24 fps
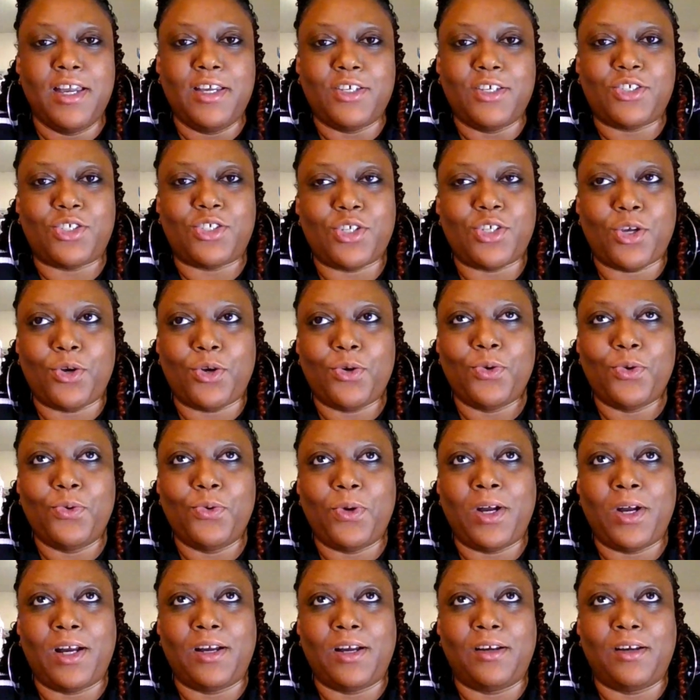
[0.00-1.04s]

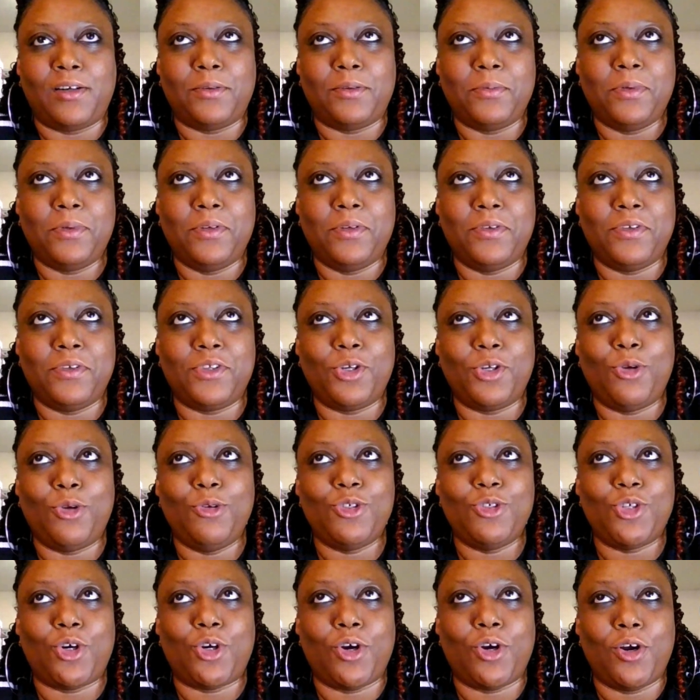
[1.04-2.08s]
So
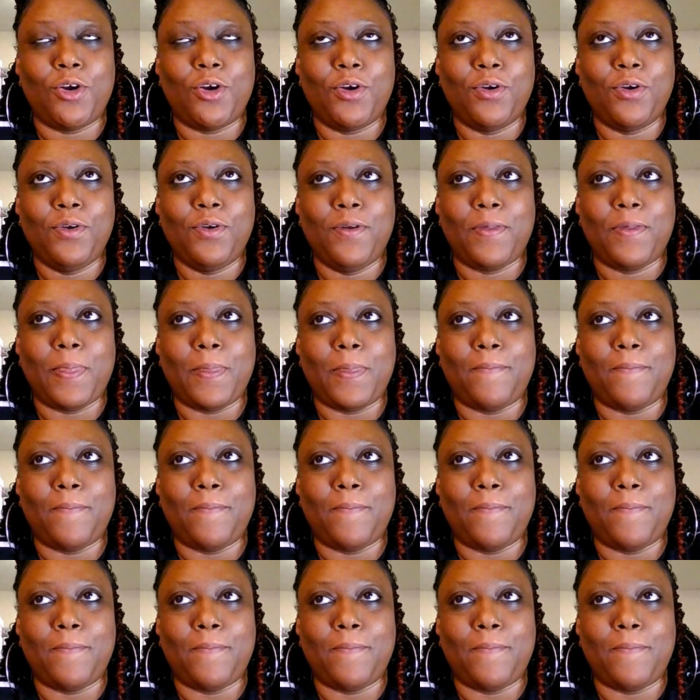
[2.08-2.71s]
those are